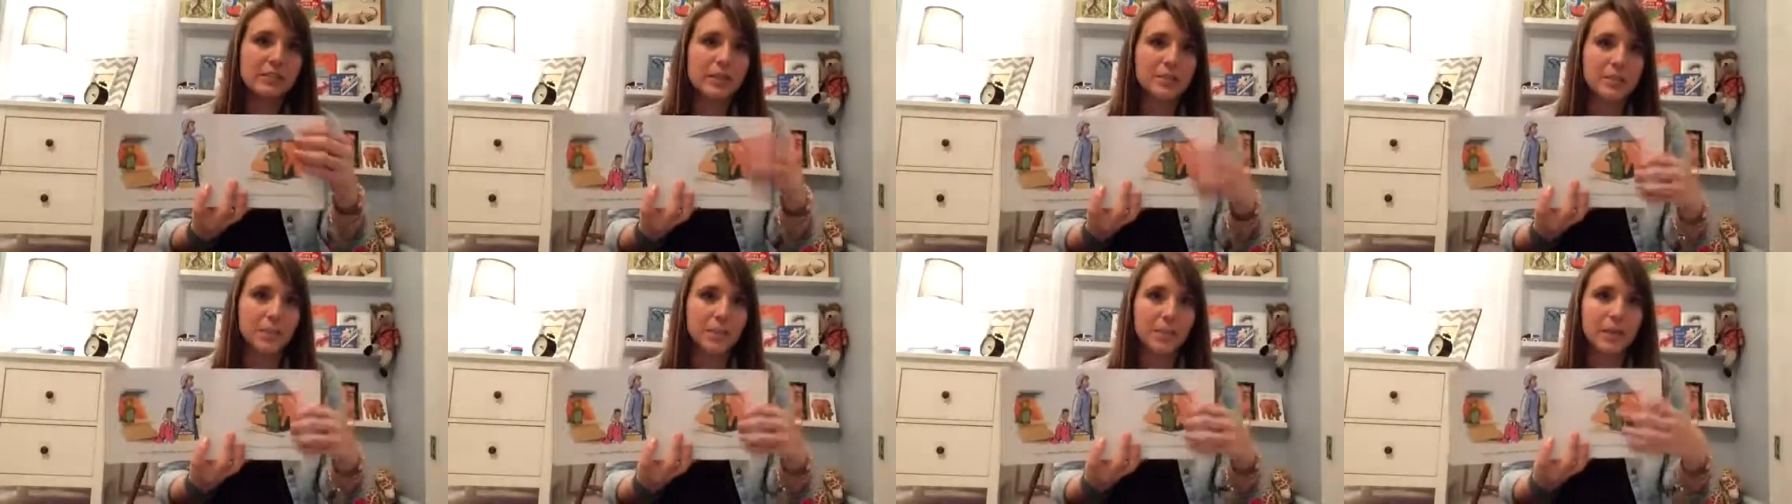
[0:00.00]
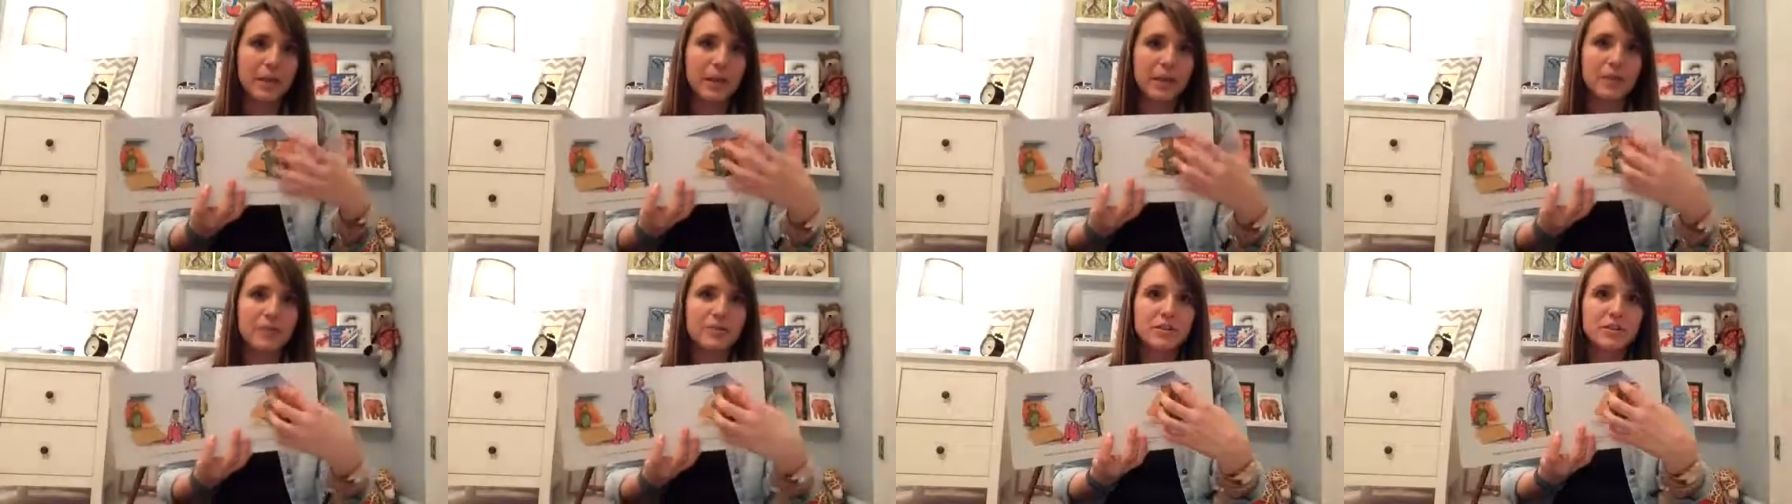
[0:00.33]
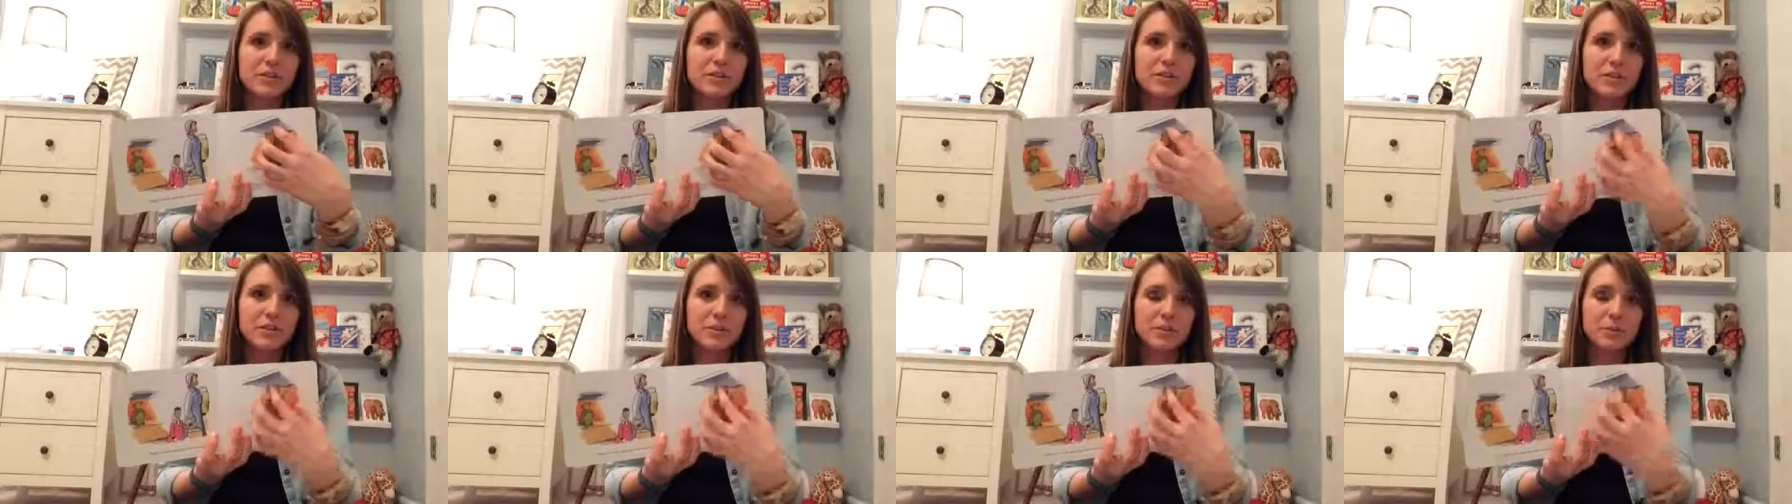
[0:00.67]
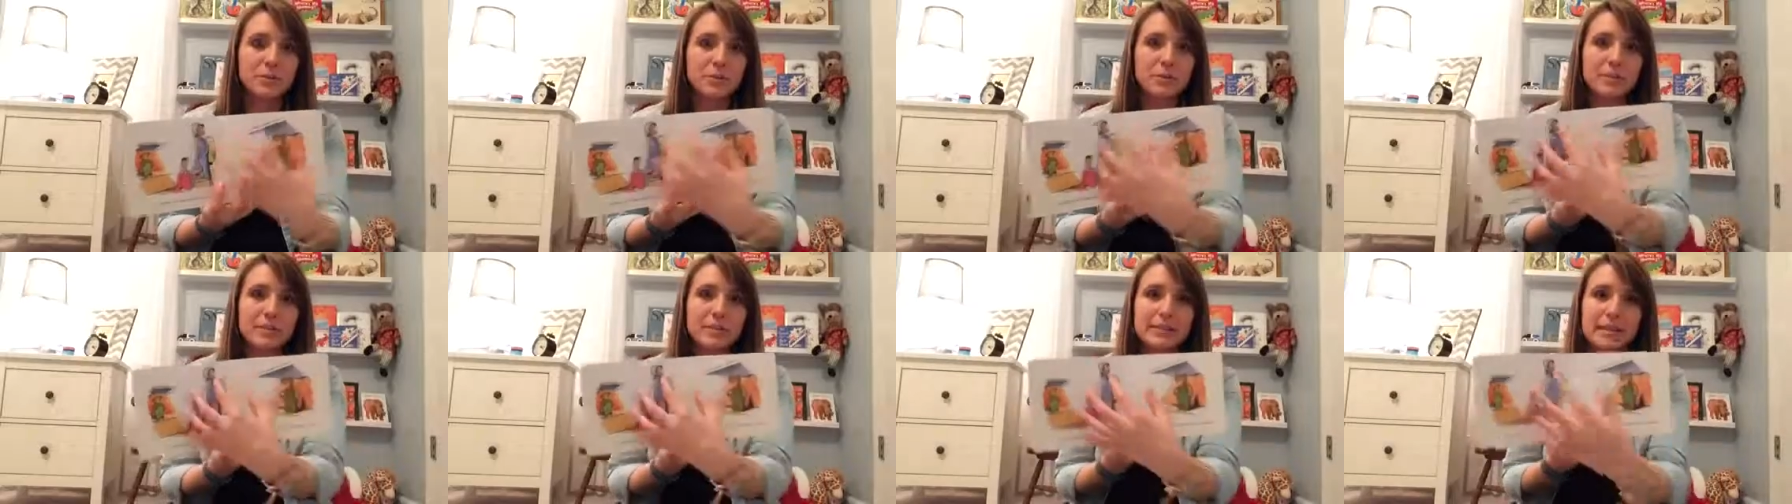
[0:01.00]
simple pages. They
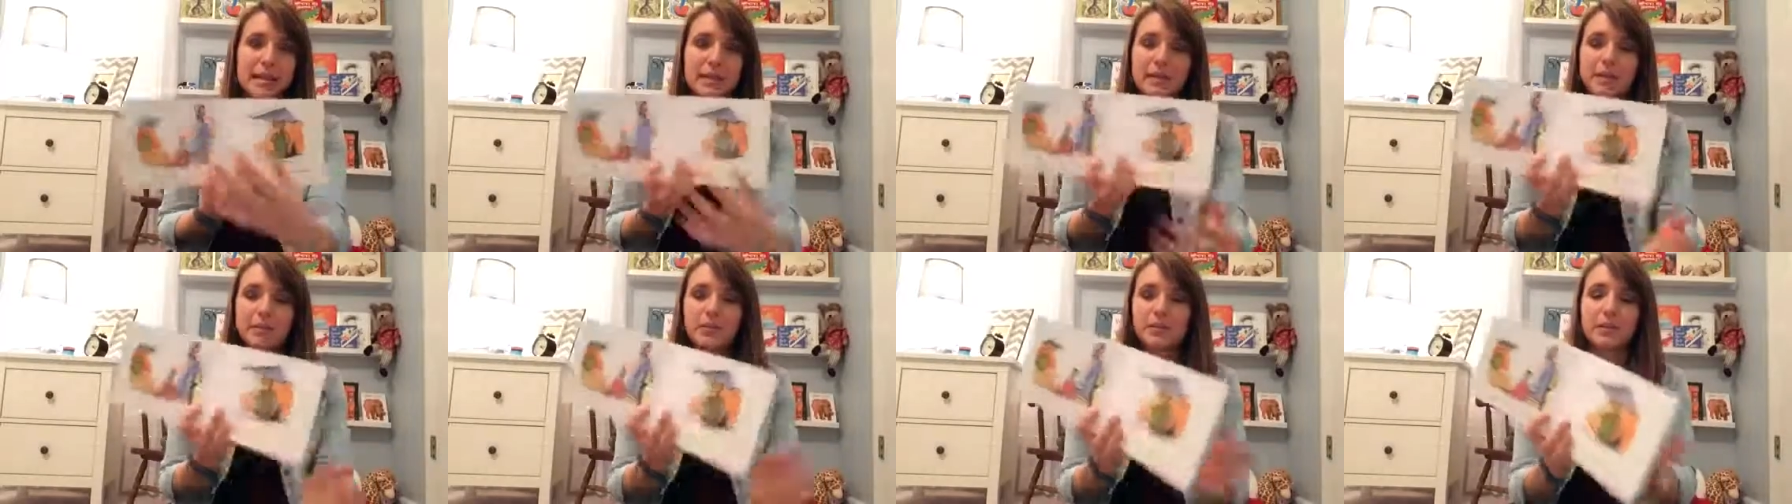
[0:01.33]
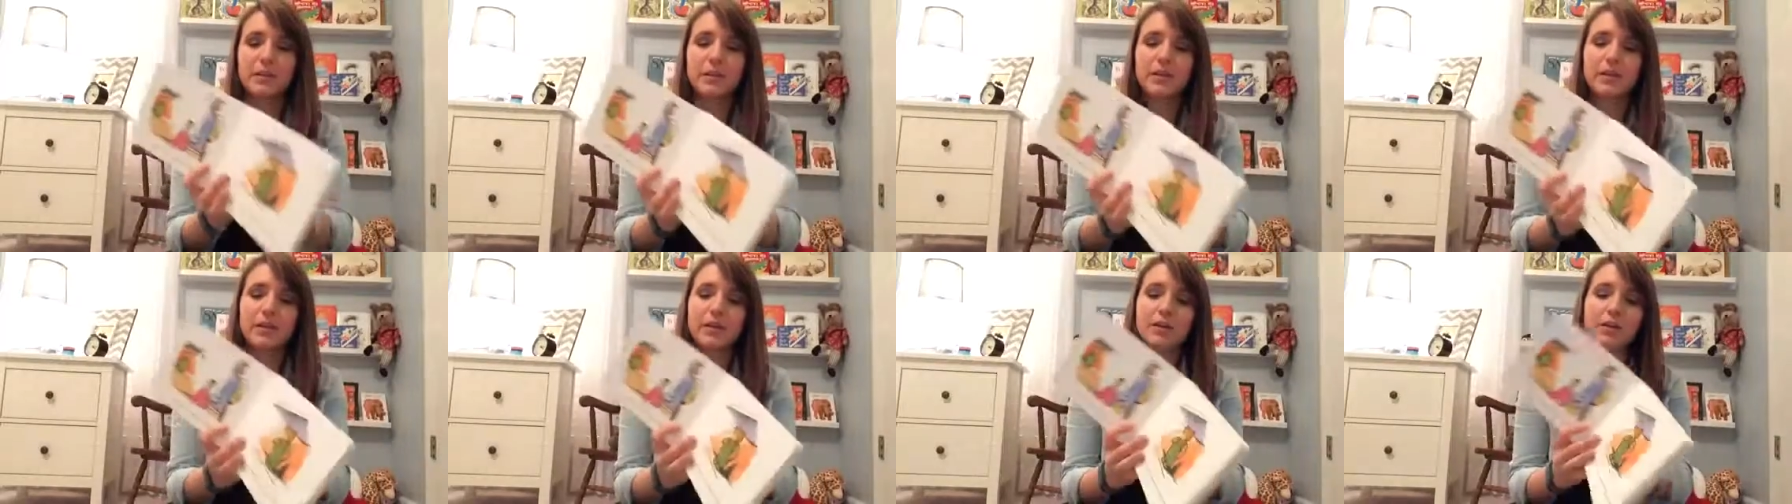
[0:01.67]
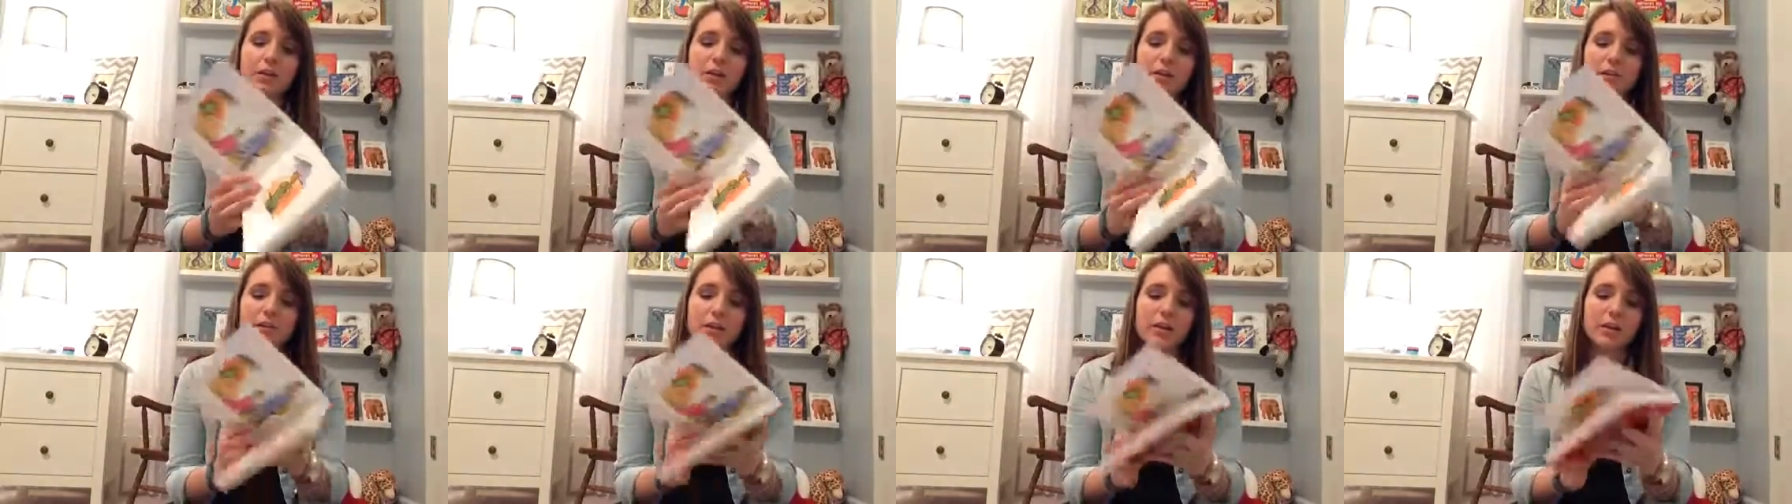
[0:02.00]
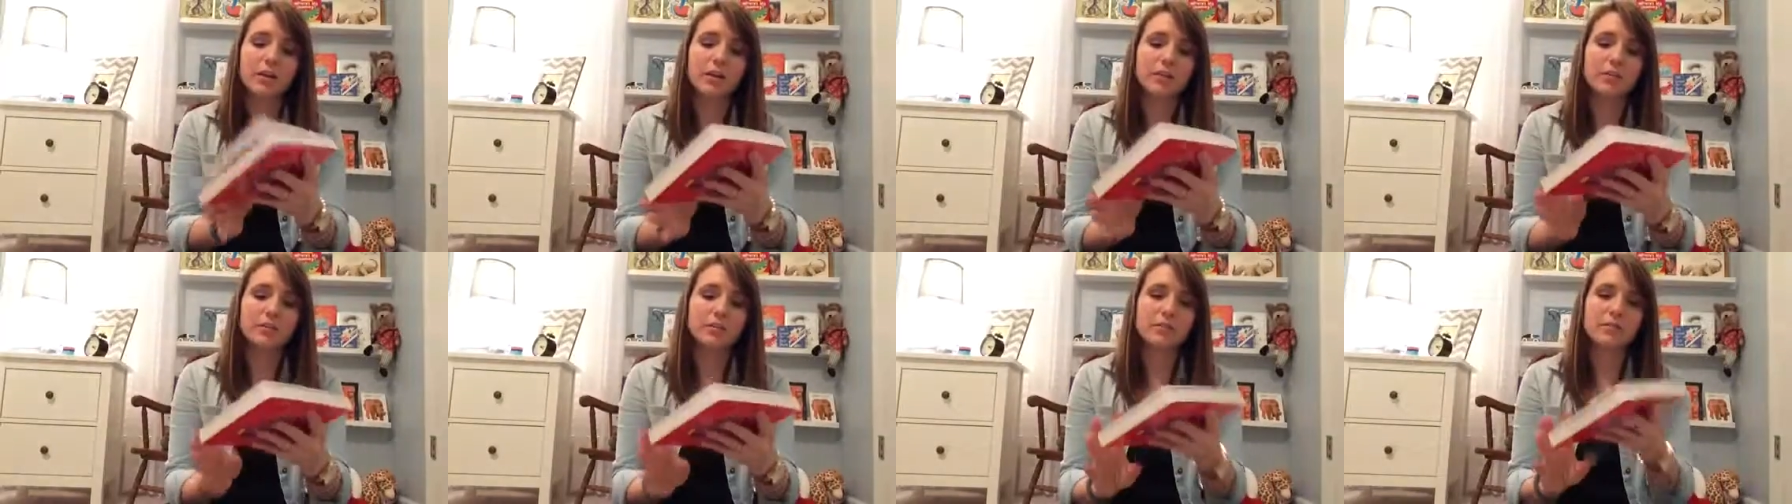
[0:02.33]
just put exactly what they need on there.